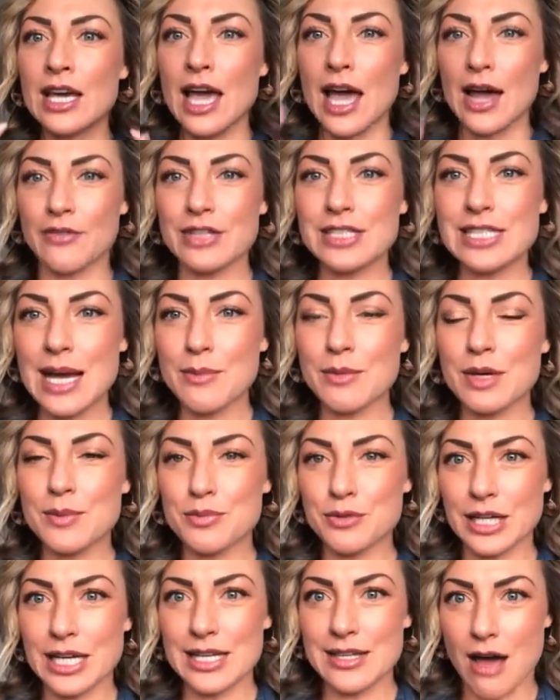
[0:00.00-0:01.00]
every time we
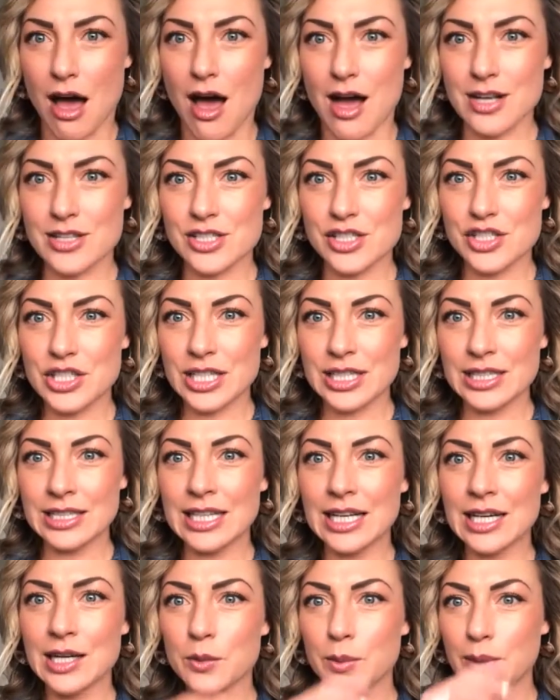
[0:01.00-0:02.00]
breathe oxygen,
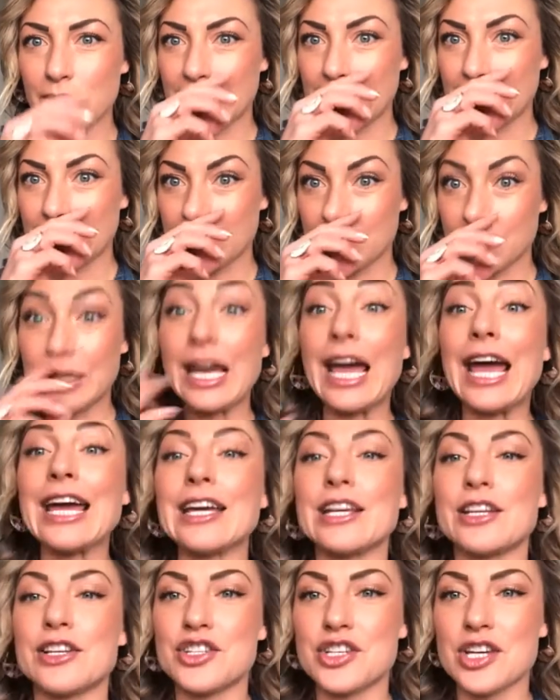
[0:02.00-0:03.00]
we
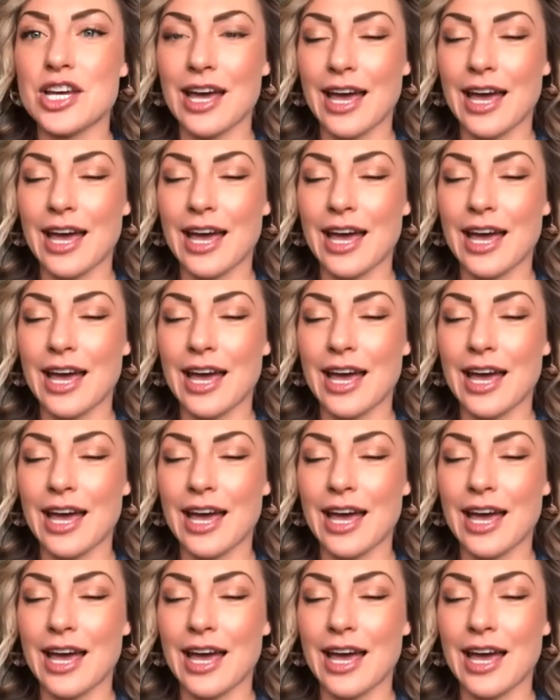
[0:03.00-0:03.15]
age.